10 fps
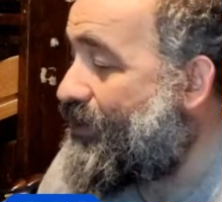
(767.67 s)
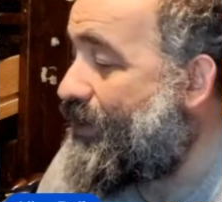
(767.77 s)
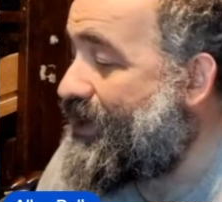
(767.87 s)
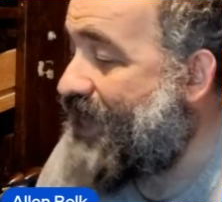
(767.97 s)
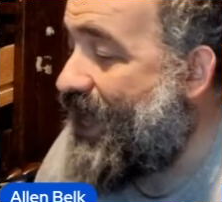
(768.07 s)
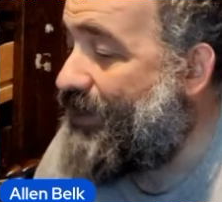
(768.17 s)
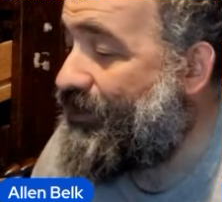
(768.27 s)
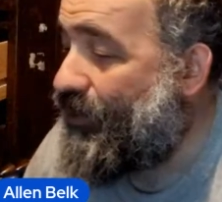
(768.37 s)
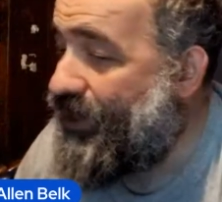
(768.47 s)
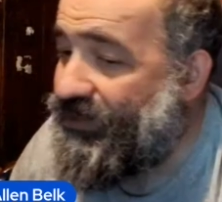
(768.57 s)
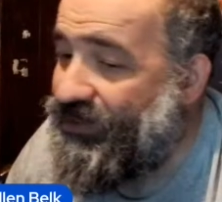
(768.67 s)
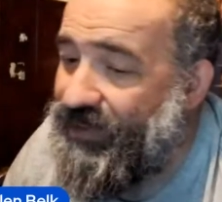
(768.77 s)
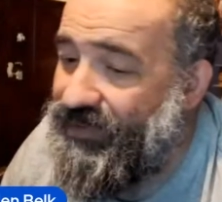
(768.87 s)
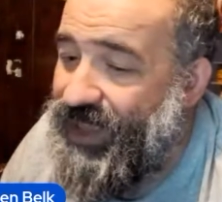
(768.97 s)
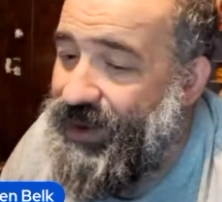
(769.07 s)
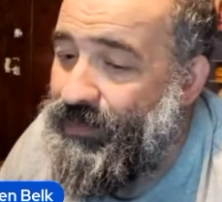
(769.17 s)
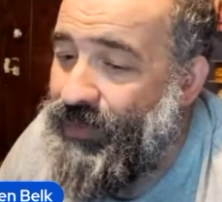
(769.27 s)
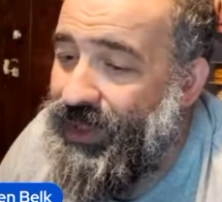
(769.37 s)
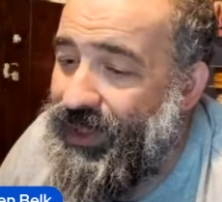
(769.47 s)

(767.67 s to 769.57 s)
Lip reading: the rubber tabs holding stuff in,